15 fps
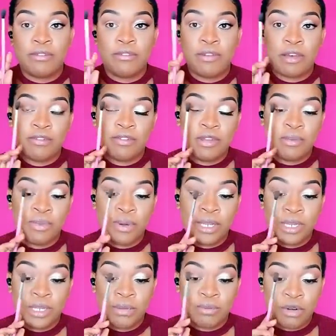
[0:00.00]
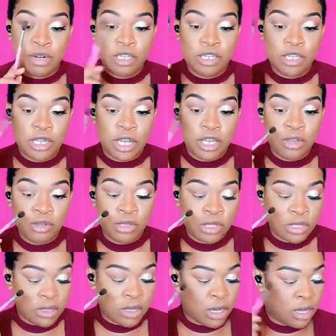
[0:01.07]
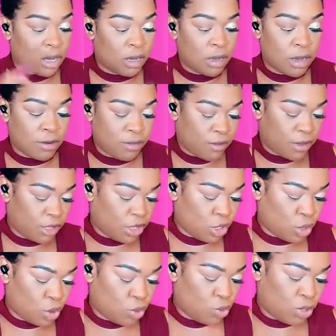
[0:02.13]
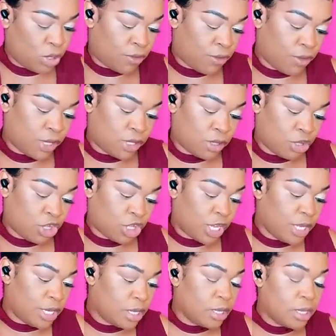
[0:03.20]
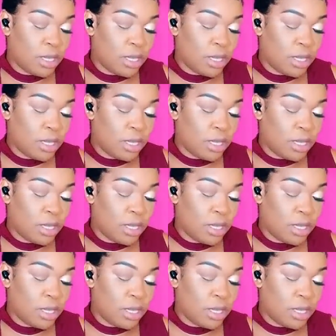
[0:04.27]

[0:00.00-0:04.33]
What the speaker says: fluffy blending brush that I used at first with the first shade,